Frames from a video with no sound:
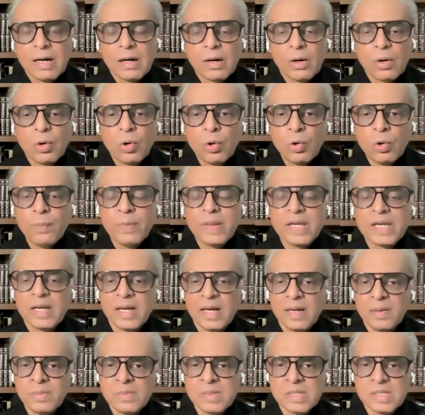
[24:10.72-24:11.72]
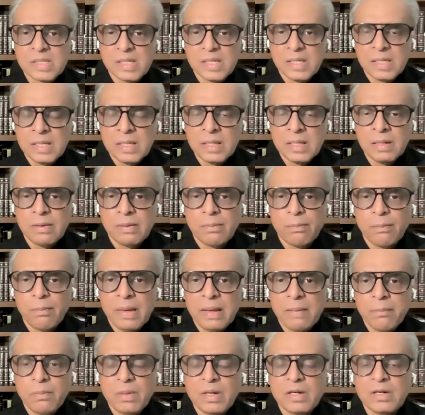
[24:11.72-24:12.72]
who becomes a
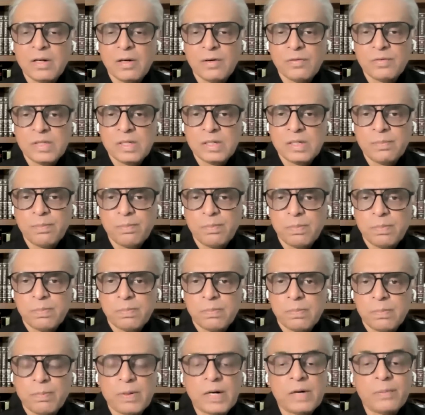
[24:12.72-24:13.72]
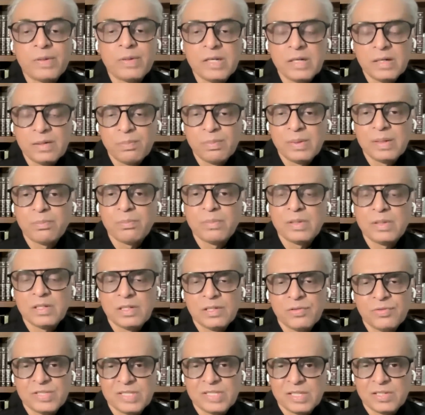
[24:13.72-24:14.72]
member of the permanent members
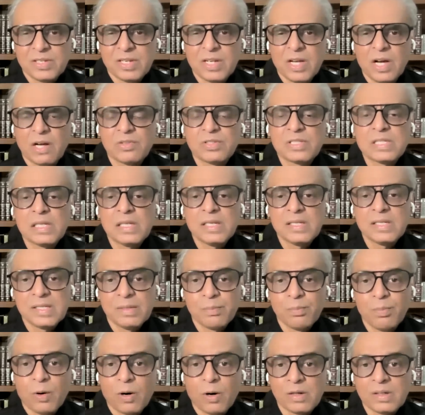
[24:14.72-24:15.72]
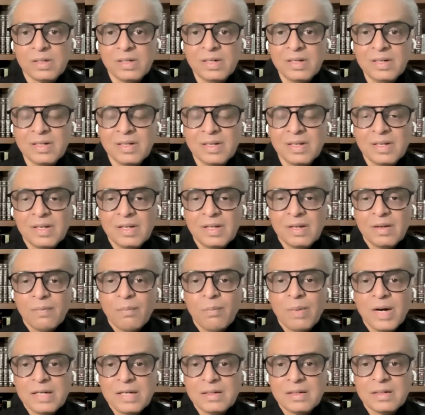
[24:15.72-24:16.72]
of Security Council is important,
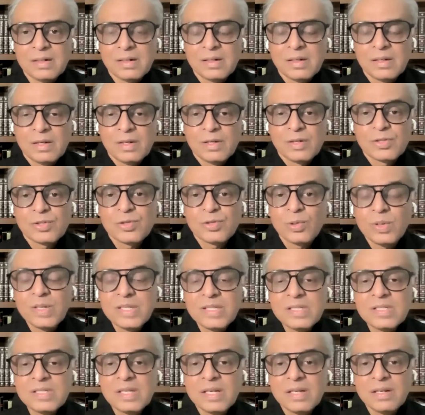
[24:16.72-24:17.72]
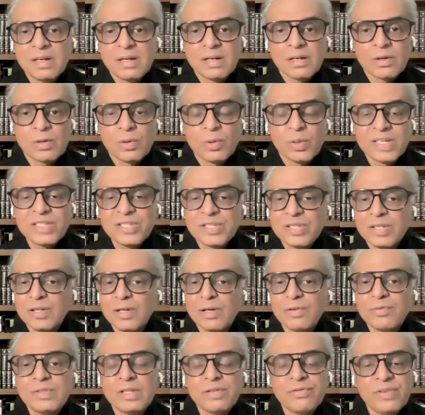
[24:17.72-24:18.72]
but so is the question
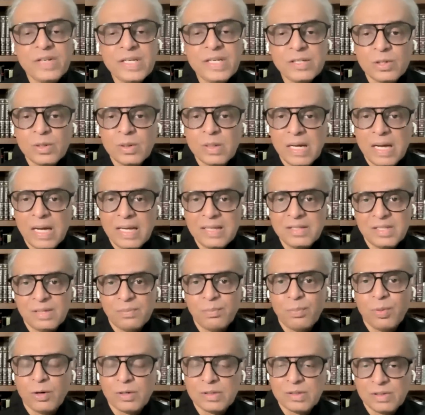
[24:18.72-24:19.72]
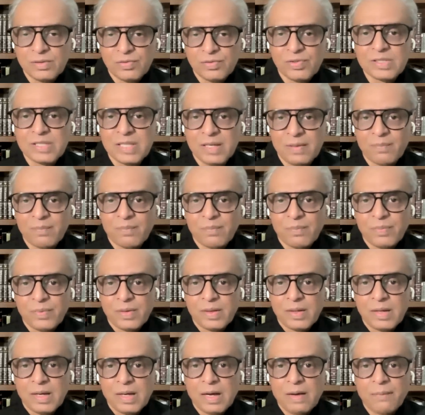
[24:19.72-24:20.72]
of the veto as important for them,
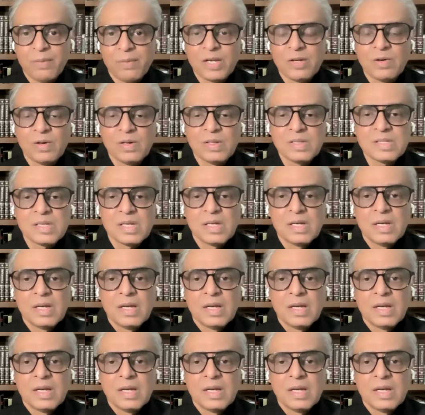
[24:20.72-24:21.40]
because